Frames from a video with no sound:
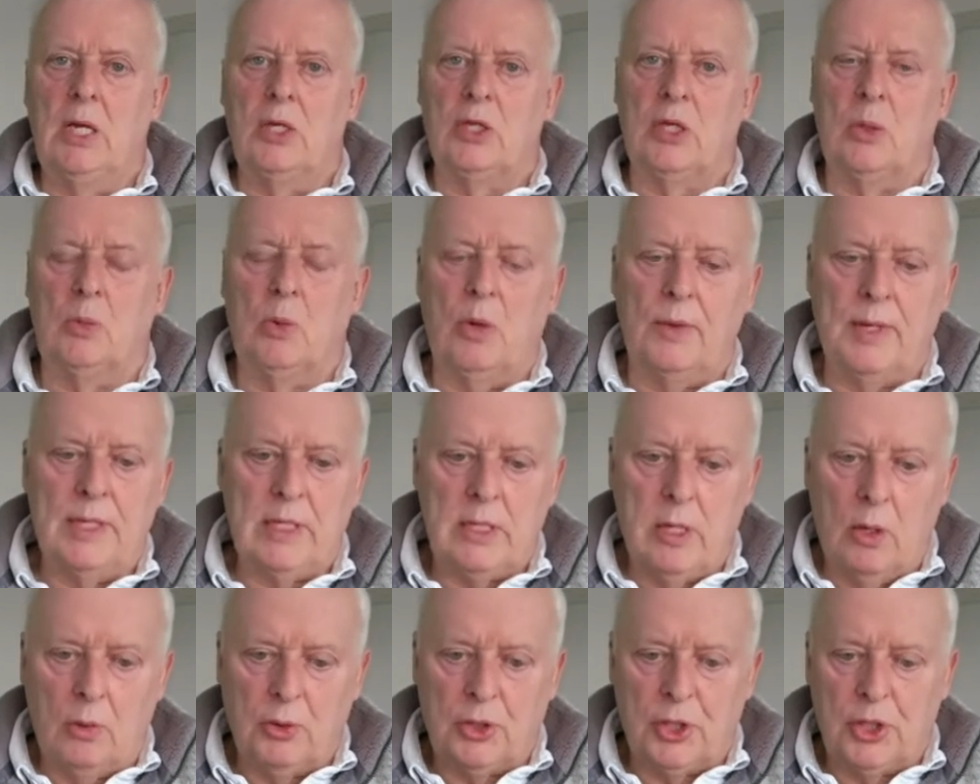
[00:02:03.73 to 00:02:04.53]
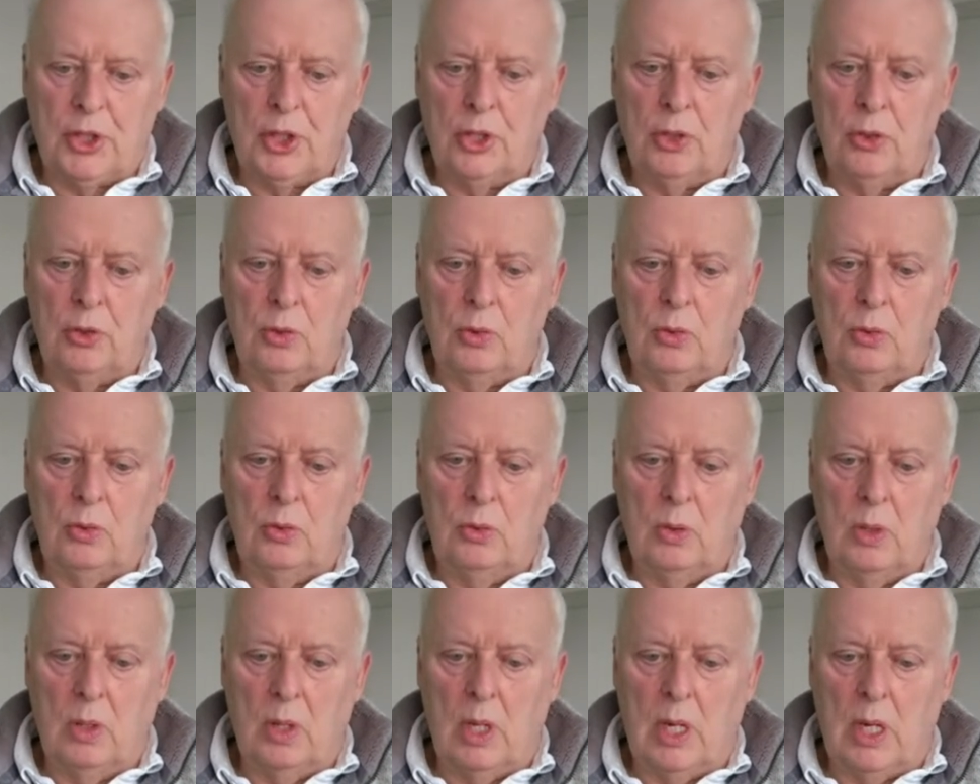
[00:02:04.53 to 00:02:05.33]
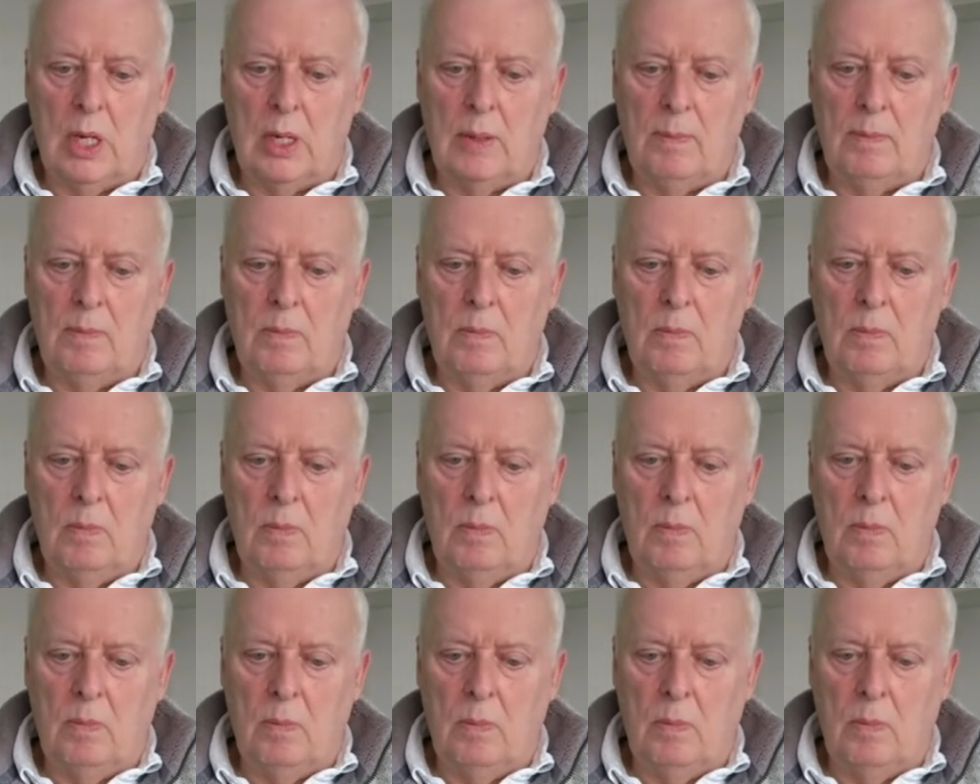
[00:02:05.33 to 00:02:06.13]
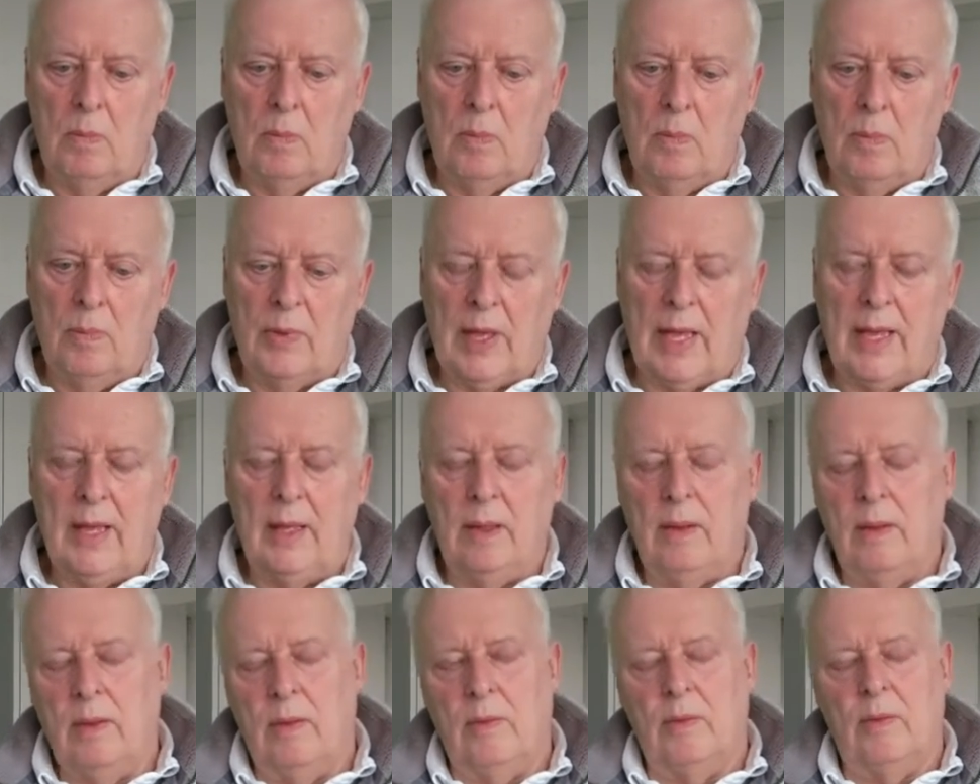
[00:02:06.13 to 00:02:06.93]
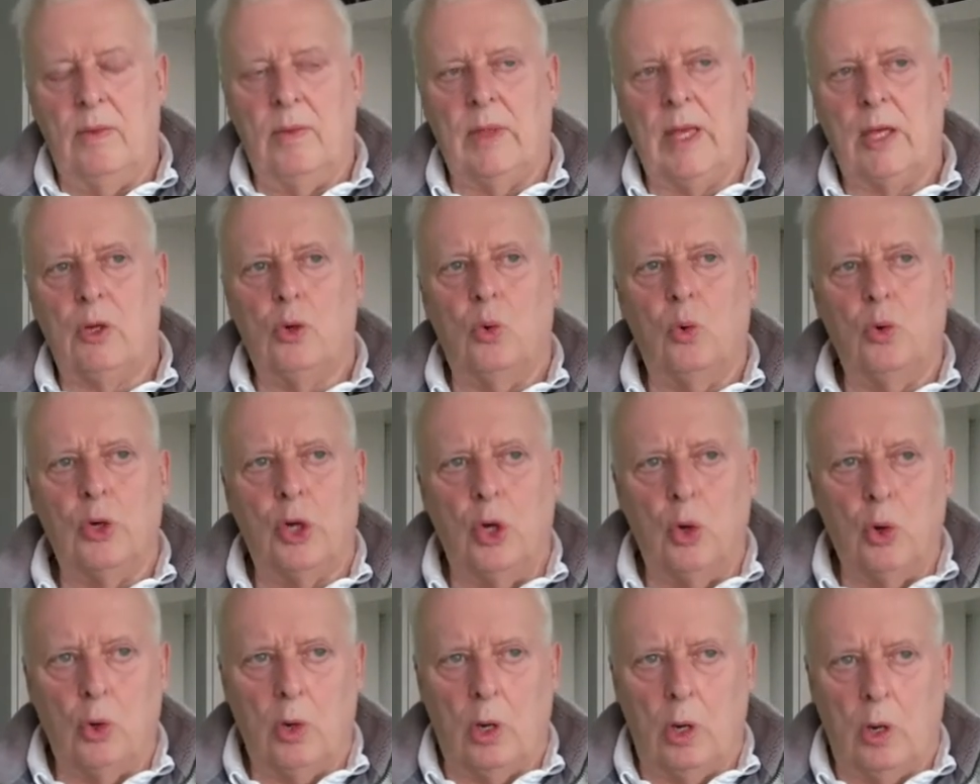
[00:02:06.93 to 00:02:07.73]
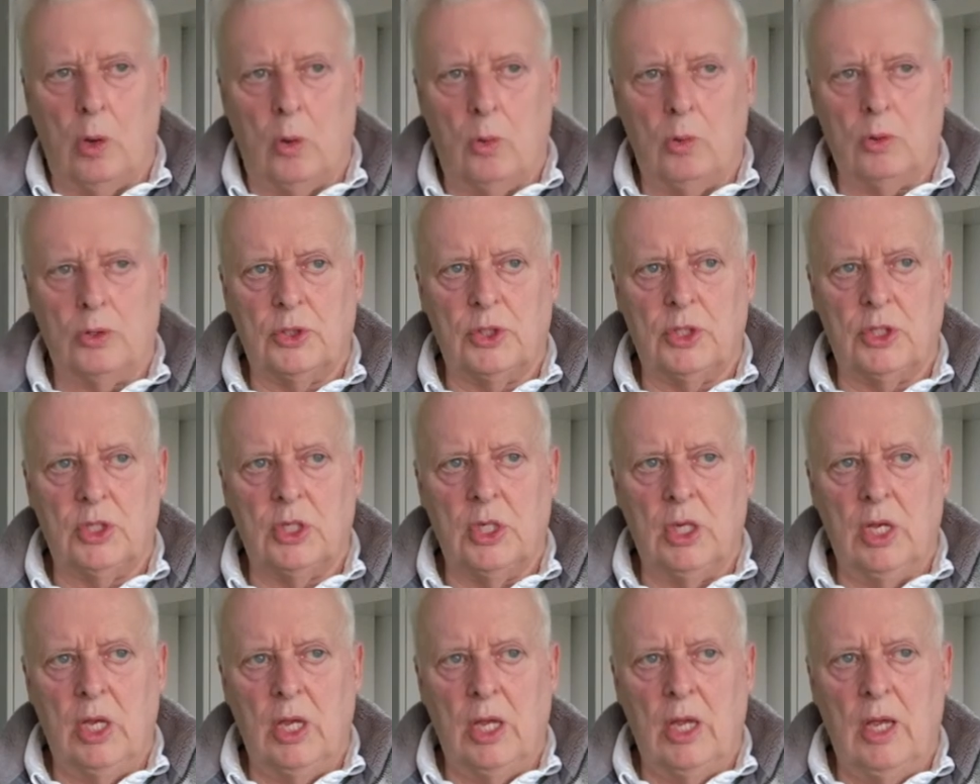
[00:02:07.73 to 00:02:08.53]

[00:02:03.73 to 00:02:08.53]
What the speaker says: So what these locks do, they're called hook locks,